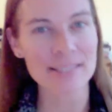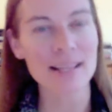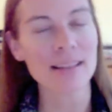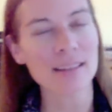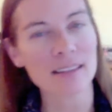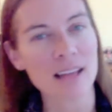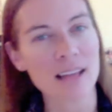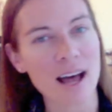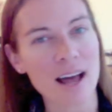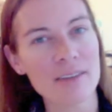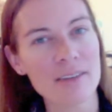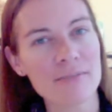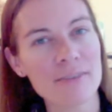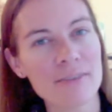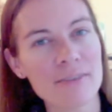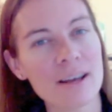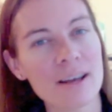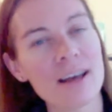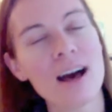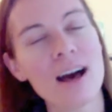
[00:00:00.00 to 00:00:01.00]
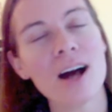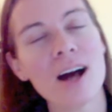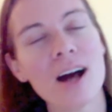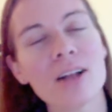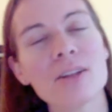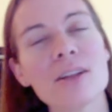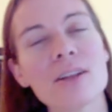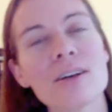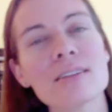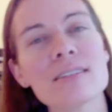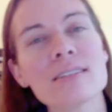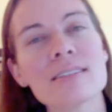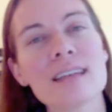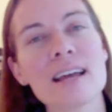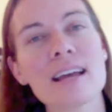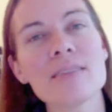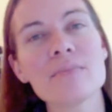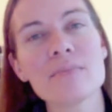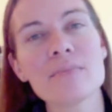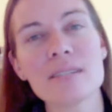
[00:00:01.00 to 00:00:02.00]
Live,
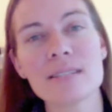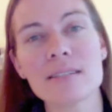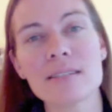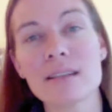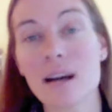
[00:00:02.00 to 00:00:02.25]
alongside Ms.